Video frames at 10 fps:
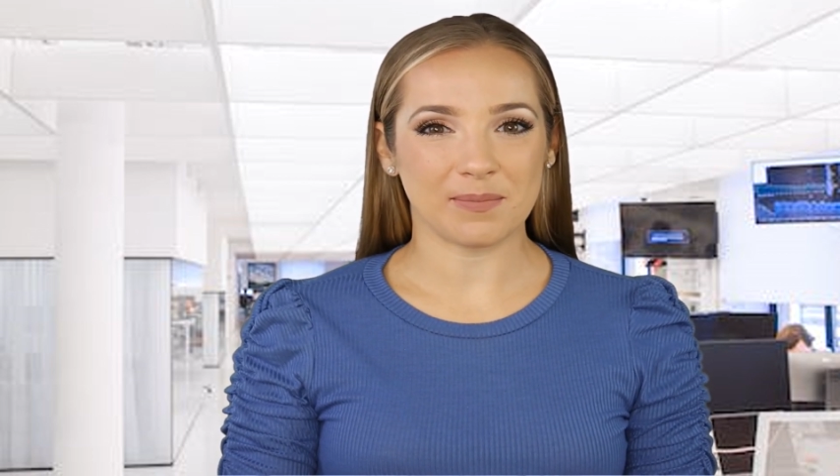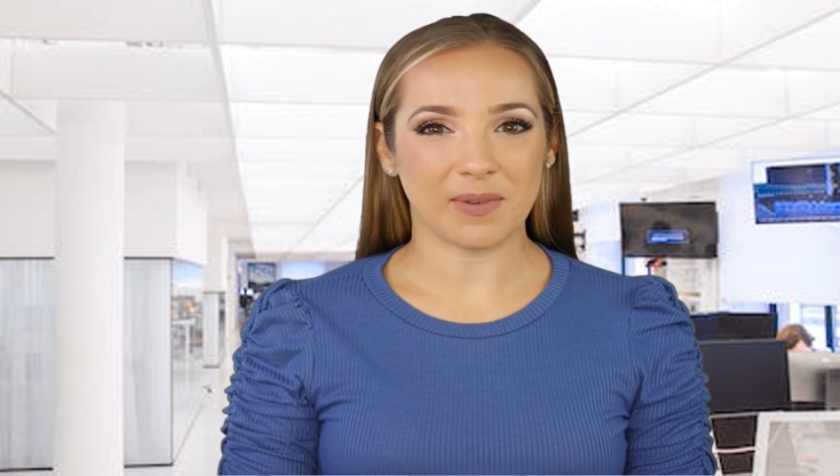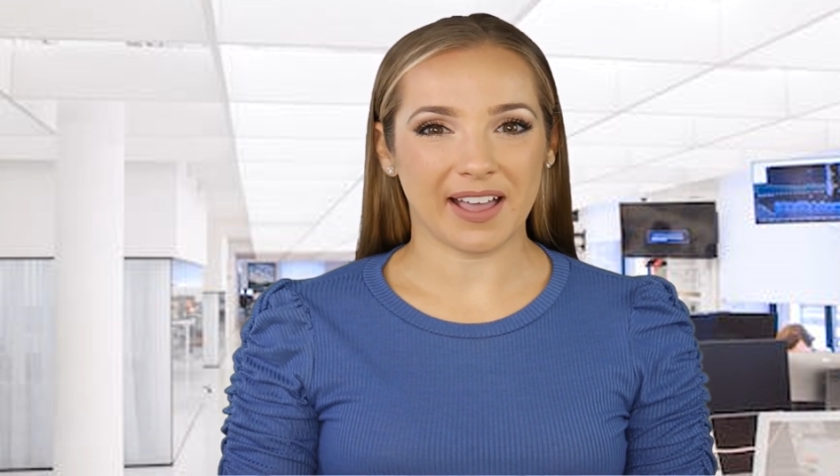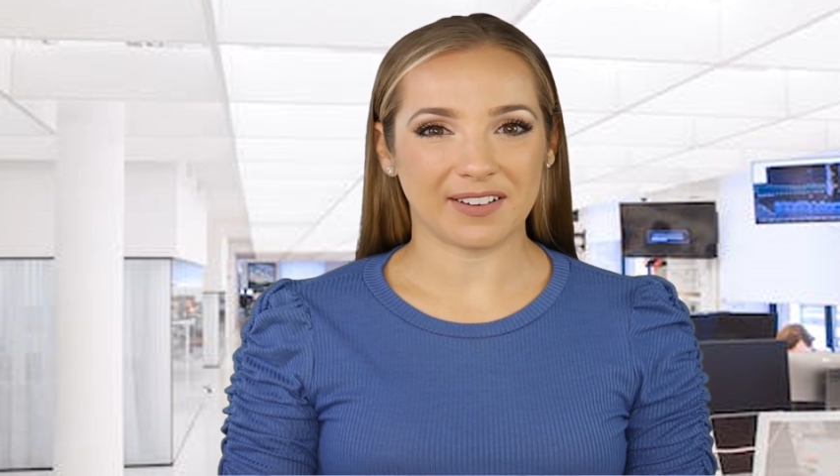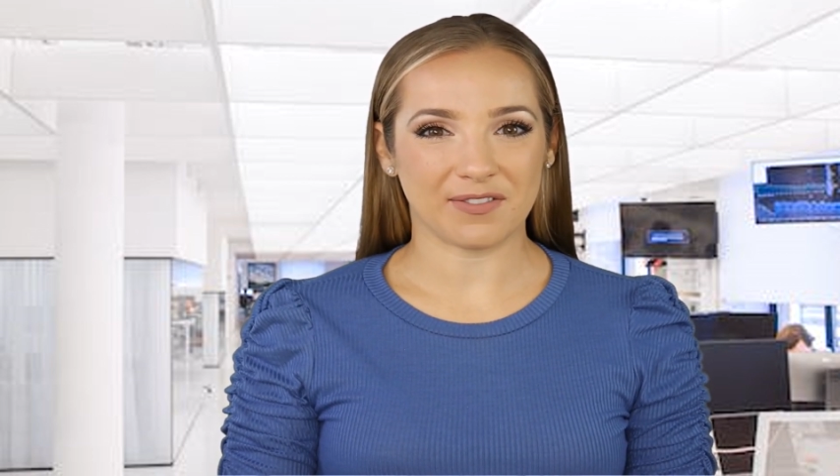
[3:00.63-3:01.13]

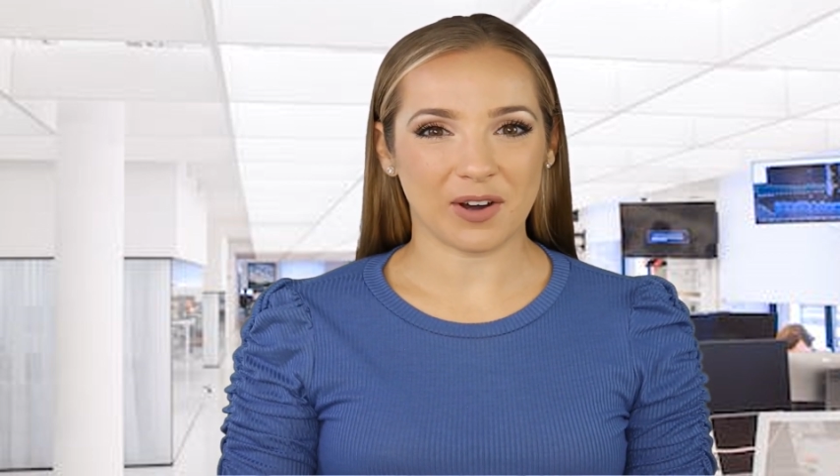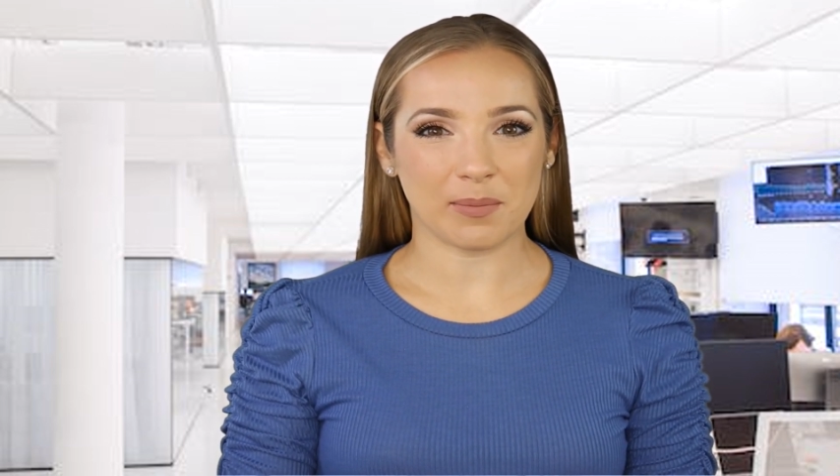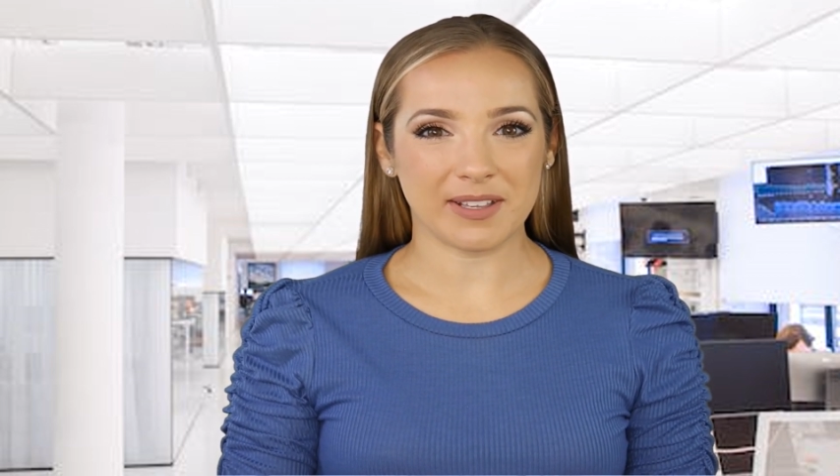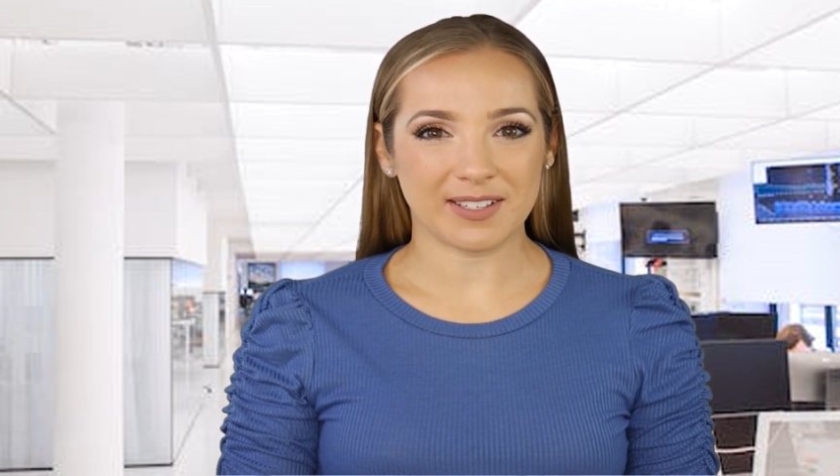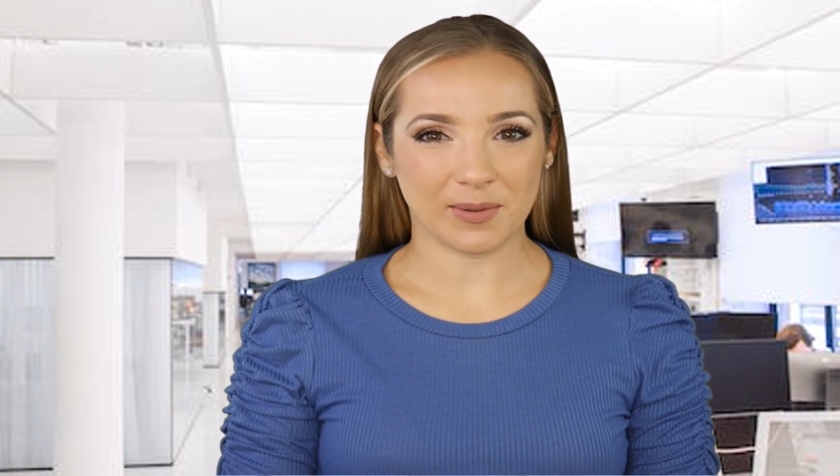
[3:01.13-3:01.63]
like
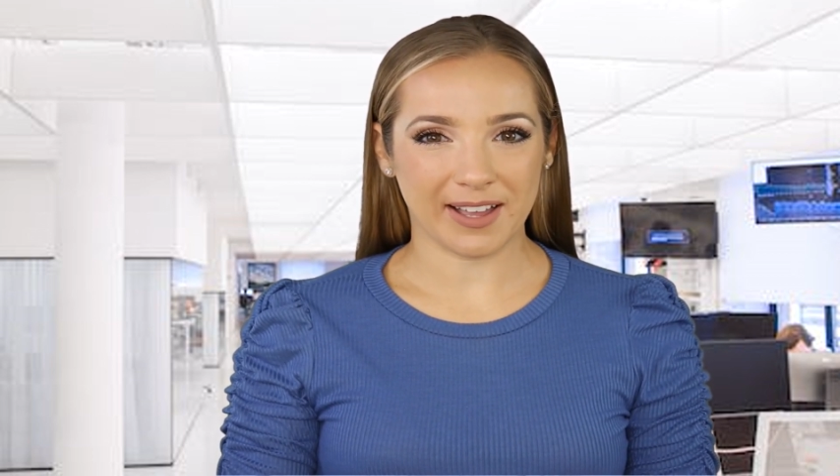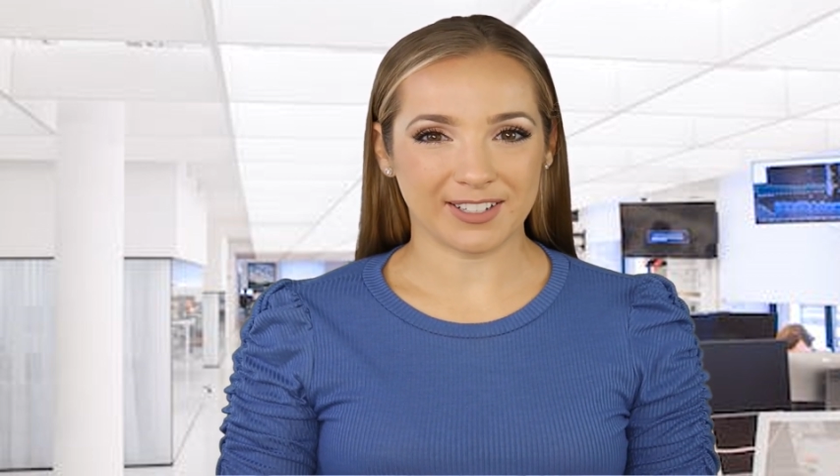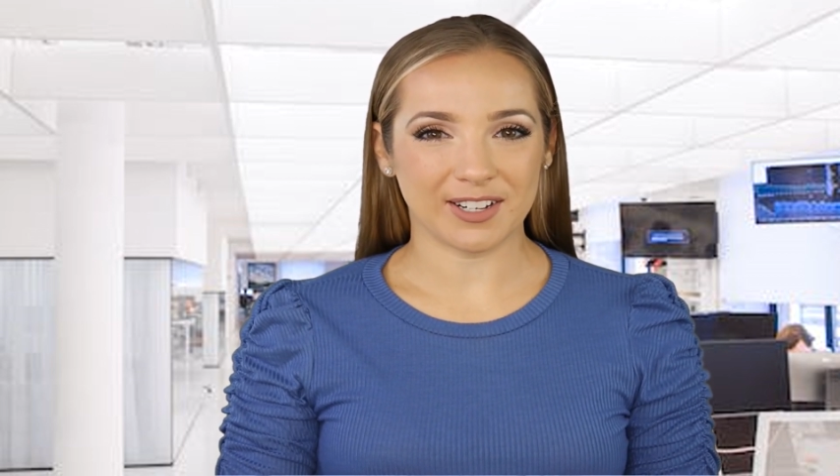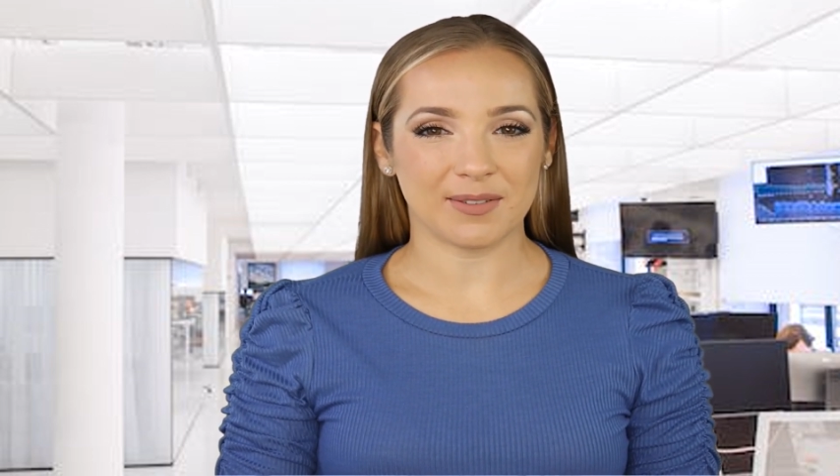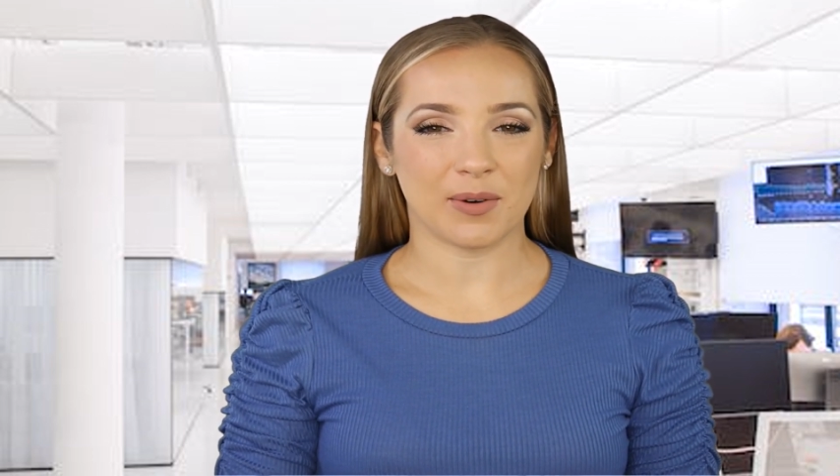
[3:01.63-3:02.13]
foam
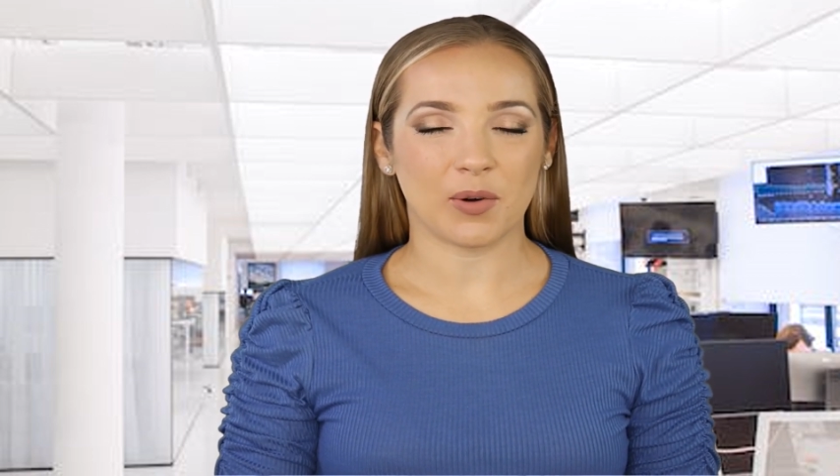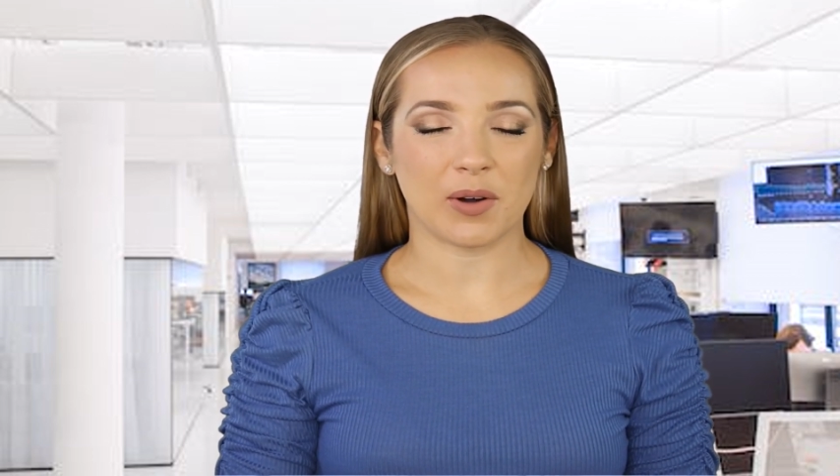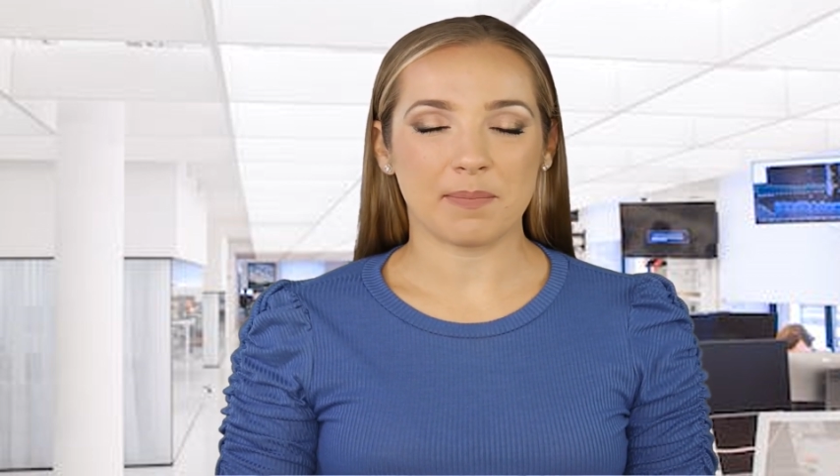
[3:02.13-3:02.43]
insulation or